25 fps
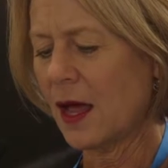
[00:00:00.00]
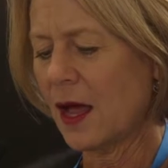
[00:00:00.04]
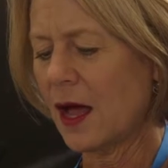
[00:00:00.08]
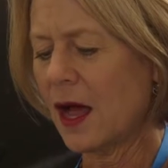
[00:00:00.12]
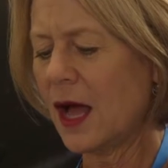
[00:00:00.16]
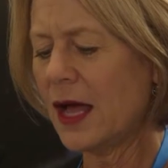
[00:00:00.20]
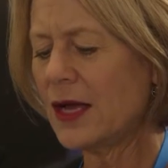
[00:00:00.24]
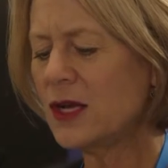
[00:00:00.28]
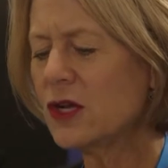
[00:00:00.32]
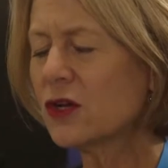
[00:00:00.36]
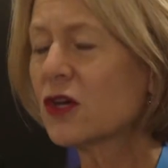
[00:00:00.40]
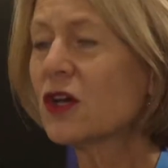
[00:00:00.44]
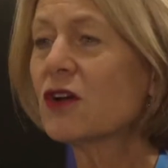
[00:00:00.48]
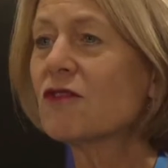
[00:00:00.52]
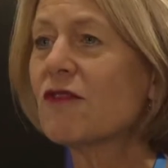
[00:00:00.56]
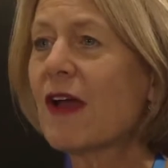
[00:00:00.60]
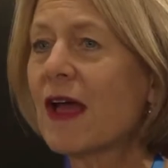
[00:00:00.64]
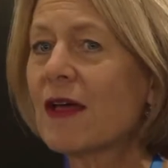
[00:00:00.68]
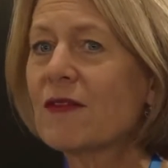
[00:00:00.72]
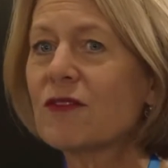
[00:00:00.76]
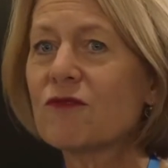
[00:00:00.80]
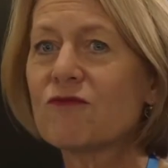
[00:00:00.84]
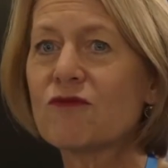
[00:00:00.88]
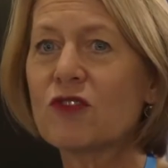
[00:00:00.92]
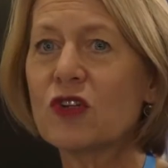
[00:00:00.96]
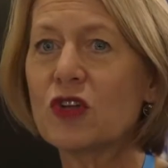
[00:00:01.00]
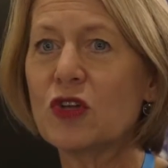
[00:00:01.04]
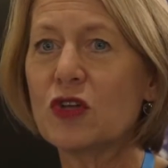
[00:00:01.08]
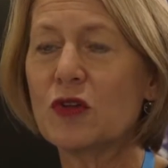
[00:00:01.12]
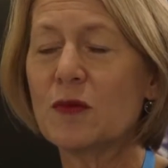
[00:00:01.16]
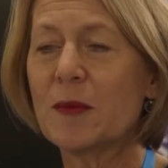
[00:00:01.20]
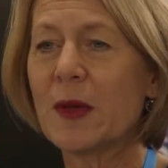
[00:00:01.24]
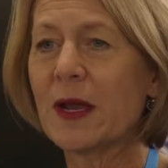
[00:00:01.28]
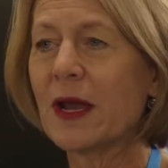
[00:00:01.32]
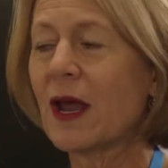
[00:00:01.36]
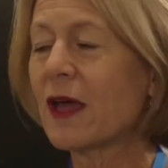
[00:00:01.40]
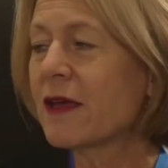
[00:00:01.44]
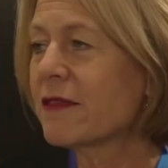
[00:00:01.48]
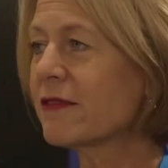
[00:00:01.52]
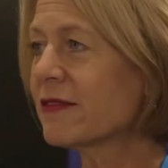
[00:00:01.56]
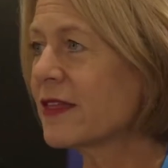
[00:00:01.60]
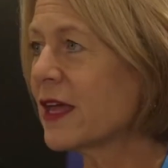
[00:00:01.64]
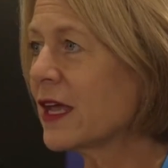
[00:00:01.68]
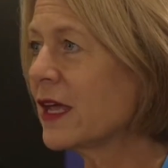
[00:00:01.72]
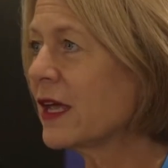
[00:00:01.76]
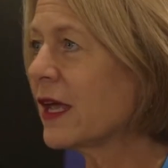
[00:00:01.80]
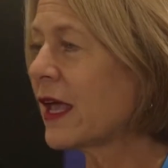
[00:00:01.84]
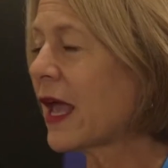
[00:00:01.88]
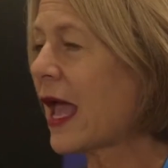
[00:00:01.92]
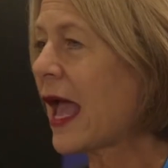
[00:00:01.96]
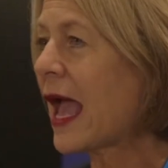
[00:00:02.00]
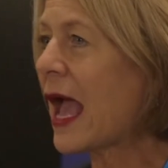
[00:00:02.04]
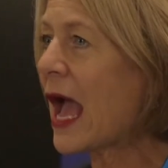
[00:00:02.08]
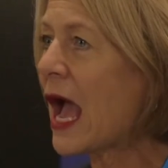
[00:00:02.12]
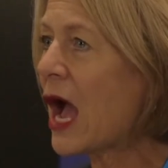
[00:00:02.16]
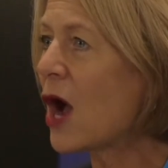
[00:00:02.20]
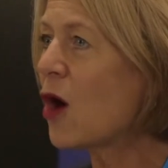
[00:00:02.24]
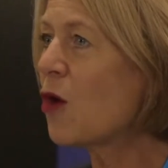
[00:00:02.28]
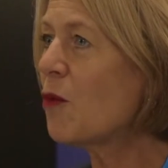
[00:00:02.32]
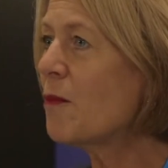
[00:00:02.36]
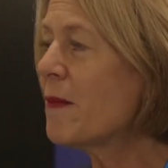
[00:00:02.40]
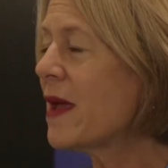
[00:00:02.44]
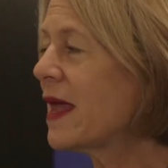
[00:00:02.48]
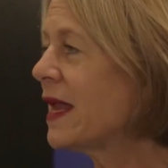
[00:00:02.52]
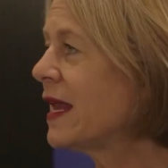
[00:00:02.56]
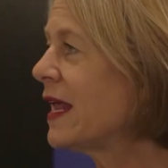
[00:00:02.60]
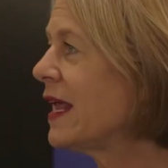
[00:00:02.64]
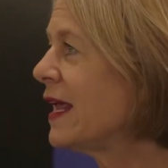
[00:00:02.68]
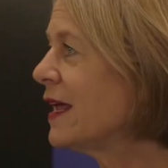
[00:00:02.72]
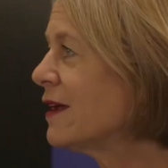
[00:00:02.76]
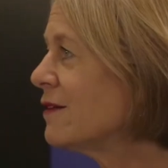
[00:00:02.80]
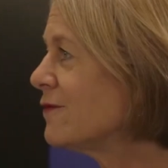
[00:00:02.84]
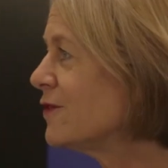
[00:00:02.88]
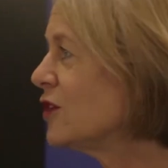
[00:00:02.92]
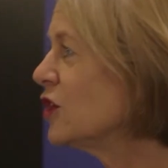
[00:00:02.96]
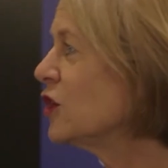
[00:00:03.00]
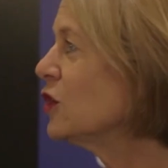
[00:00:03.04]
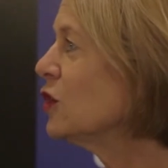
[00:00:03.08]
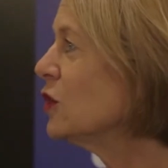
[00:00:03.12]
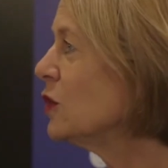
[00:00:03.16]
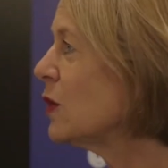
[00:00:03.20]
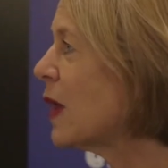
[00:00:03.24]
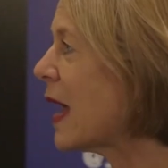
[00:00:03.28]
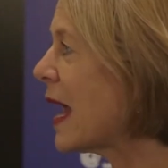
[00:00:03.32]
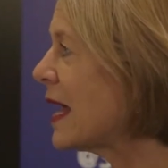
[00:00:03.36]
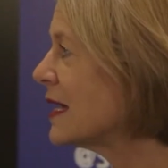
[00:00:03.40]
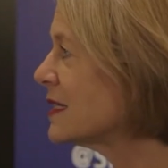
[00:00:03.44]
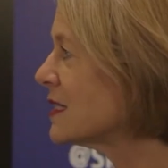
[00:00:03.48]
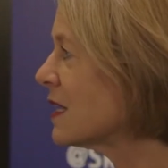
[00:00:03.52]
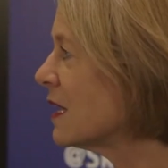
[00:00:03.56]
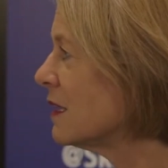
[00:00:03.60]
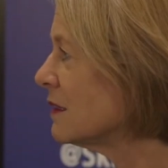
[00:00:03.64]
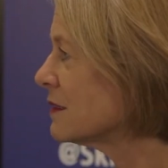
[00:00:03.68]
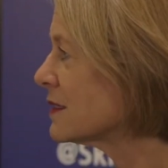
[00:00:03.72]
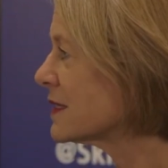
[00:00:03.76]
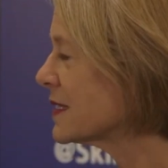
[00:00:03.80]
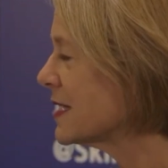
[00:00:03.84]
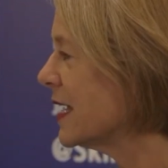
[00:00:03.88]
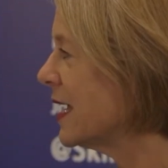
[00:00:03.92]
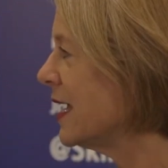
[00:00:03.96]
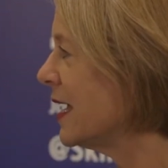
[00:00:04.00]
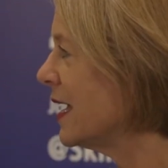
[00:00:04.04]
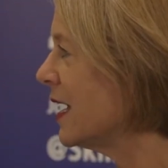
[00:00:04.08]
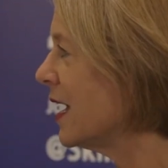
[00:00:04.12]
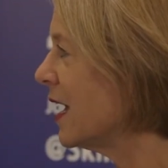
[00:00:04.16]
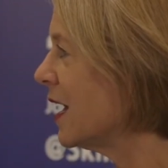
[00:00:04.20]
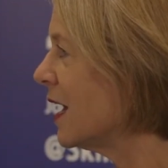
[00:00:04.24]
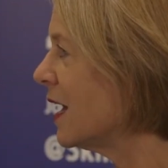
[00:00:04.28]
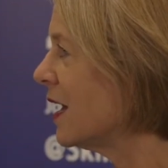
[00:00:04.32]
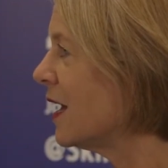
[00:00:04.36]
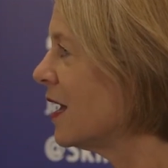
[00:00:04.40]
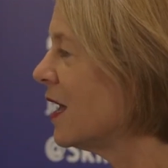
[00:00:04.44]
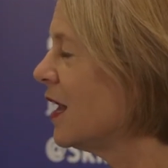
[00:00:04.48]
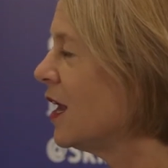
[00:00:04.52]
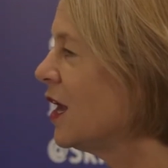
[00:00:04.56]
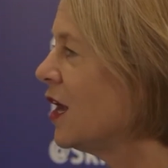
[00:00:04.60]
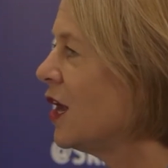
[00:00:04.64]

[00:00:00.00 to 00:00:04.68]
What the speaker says: I look around the room and I think how many of you adults here